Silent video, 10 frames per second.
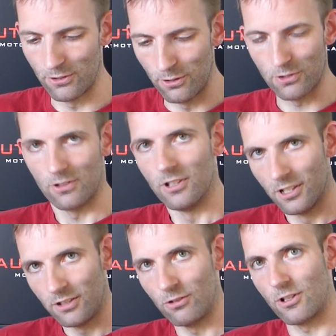You
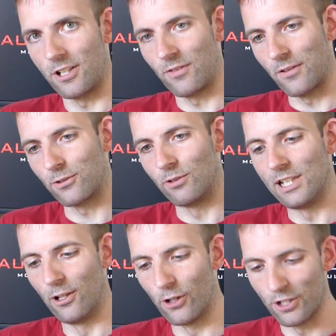kind of have to
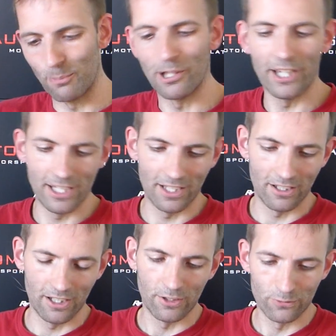relearn applying
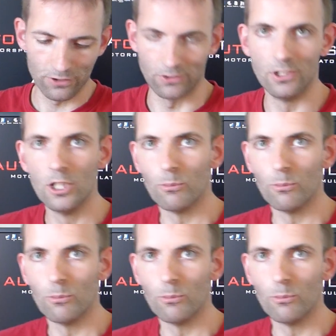throttle.